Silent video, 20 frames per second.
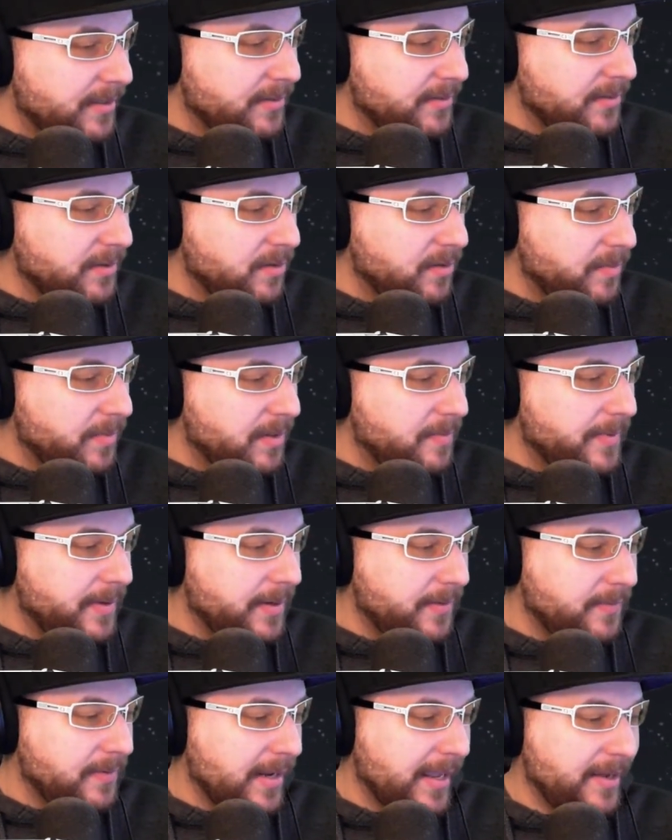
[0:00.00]
a little bit
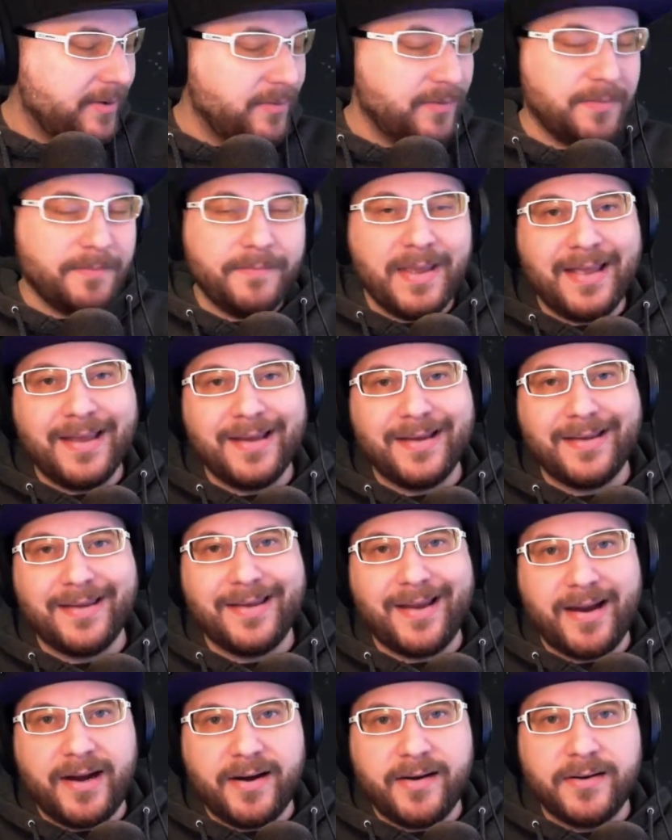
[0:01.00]
about how to make a
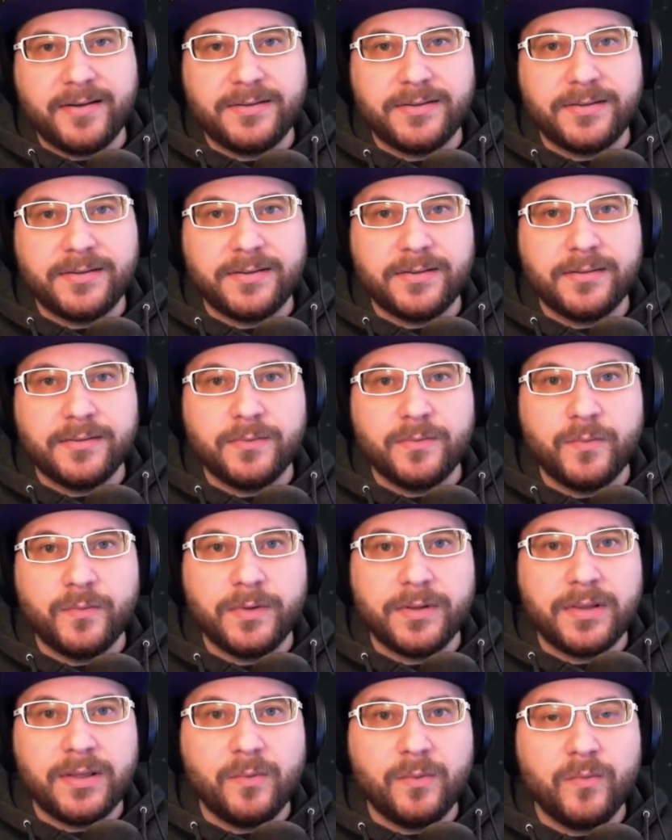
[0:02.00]
character
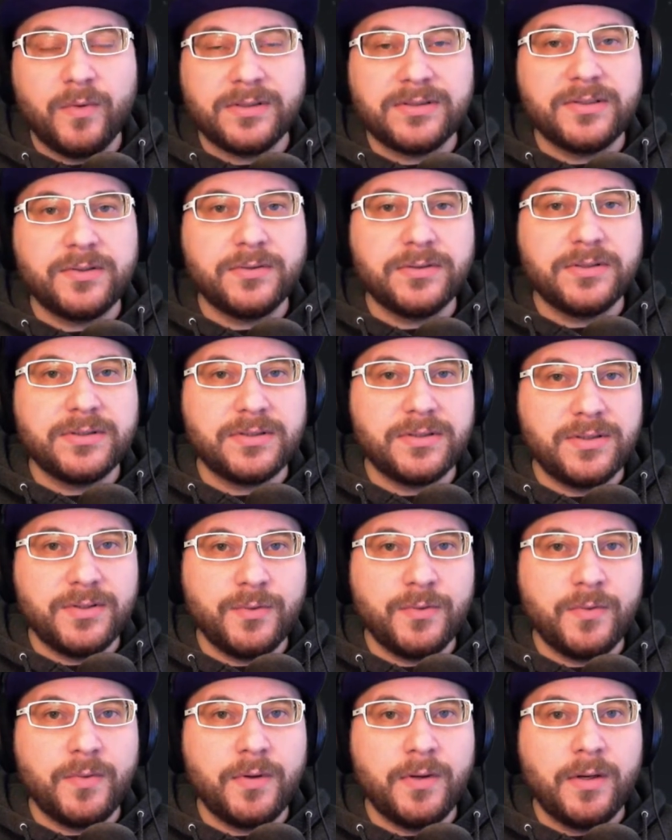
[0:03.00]
with the What's Old is
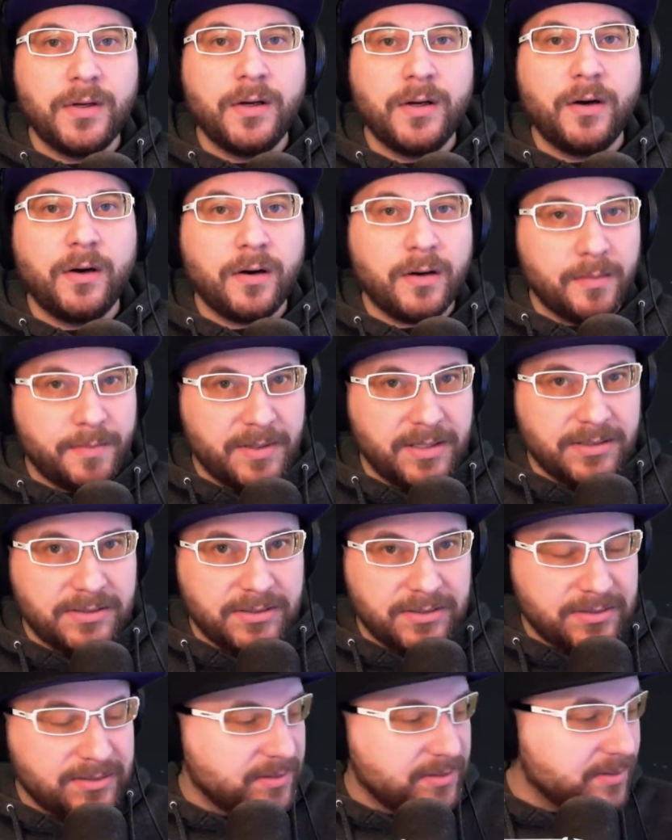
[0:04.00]
New
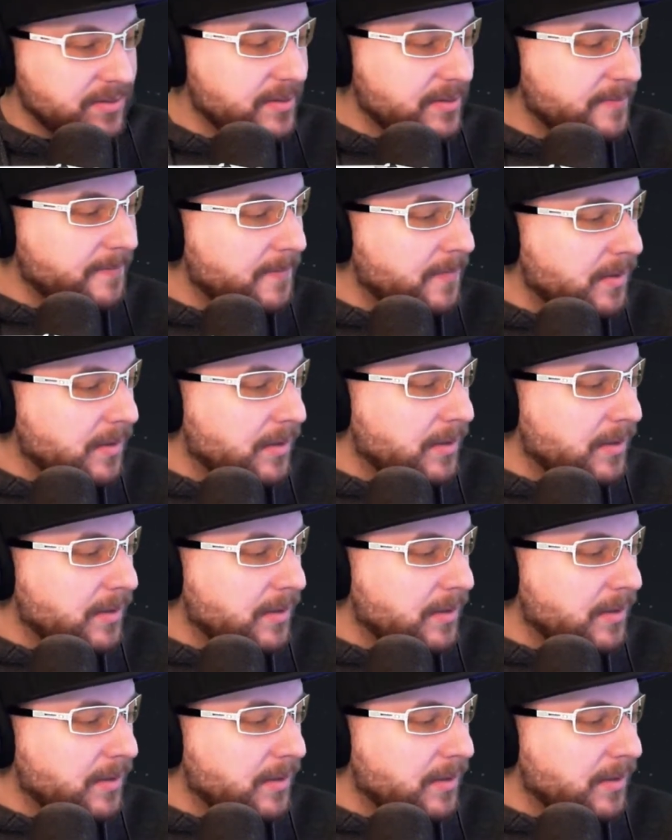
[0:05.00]
RPG system,